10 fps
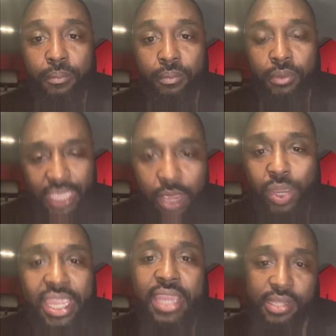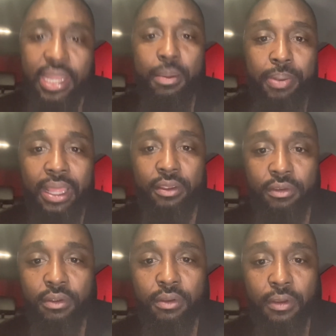Can we get to that place?
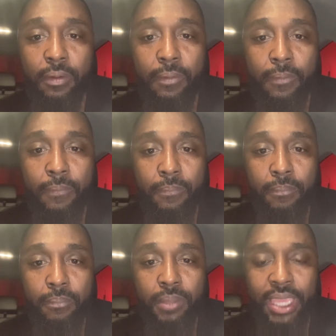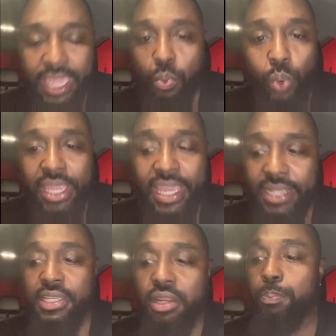Can we
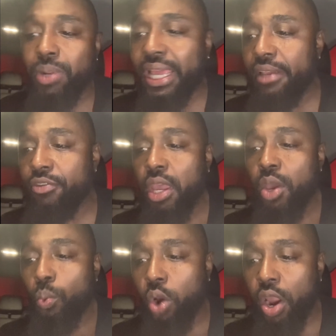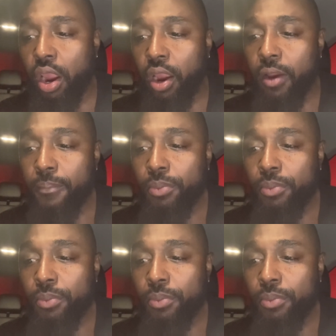get to the place where